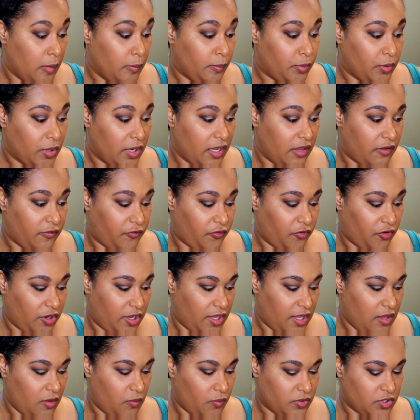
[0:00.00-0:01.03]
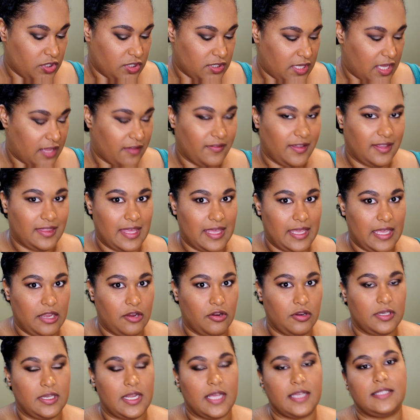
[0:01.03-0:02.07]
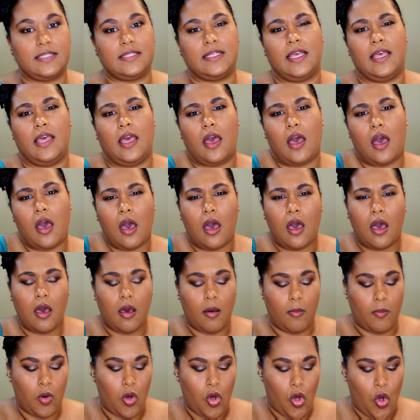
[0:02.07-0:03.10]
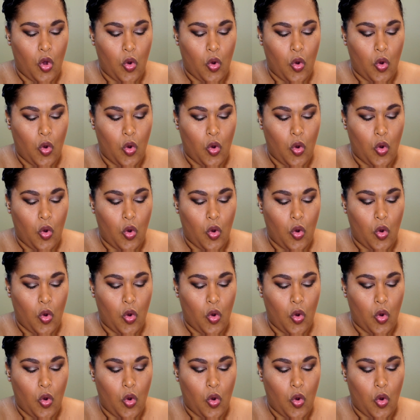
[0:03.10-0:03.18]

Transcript: Break Free, which is kind of like the iridescent um,